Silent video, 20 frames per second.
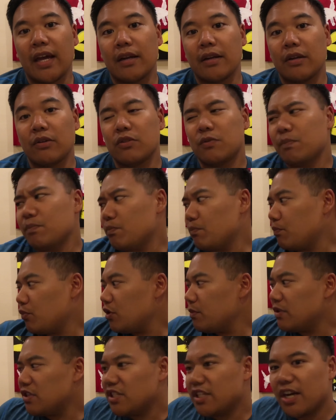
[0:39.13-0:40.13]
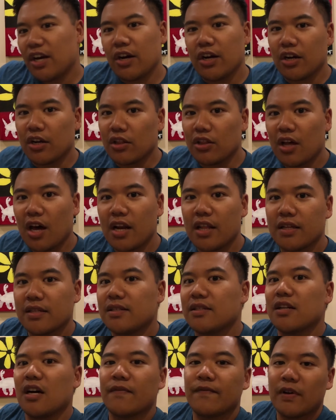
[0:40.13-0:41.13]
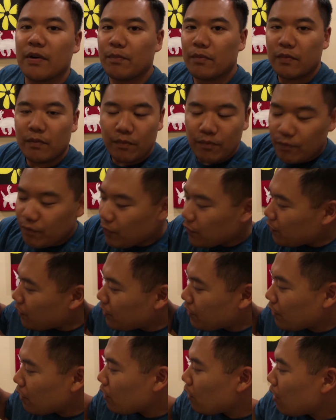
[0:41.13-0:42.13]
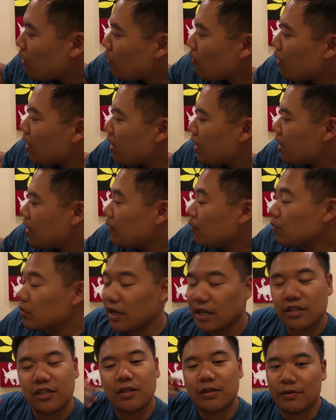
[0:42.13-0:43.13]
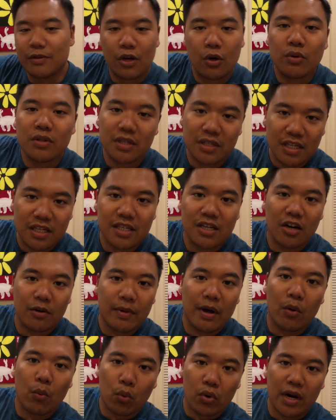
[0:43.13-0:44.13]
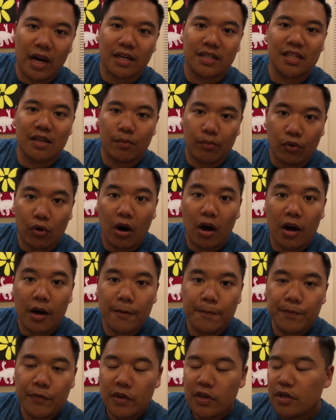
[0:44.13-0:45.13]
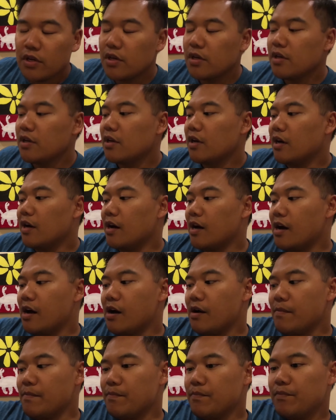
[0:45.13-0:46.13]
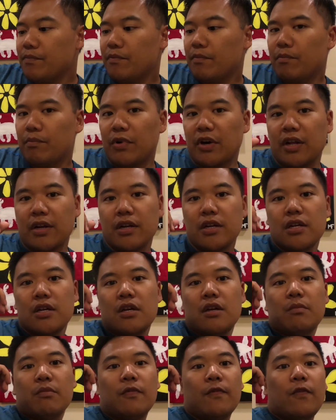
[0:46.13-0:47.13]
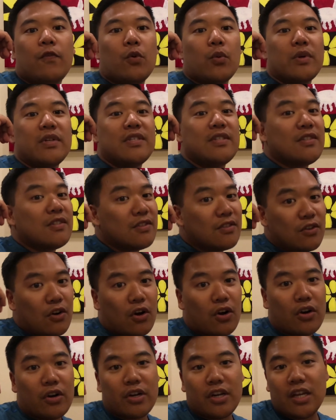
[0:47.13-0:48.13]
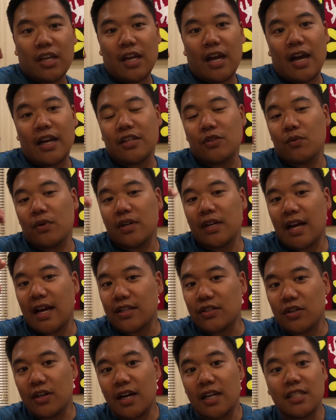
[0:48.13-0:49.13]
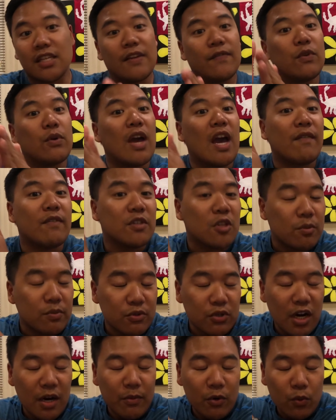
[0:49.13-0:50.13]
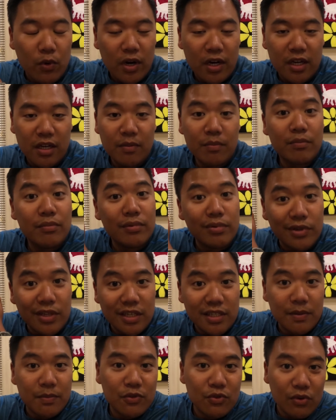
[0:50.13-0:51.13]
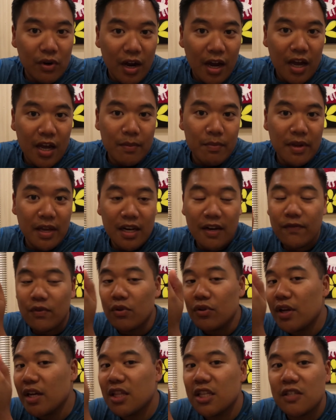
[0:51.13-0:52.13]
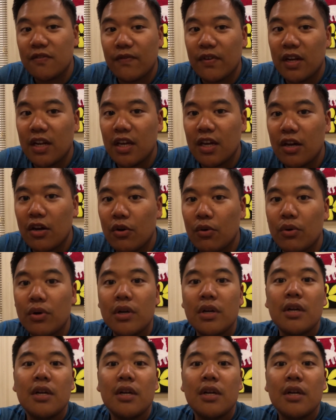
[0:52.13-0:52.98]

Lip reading: it was pretty much carrying a lot of the stuff. We'll actually go into detail about what I actually brought. But before we start, I just wanted to ask you guys, if you haven't subscribed already, please subscribe. And if you like this video,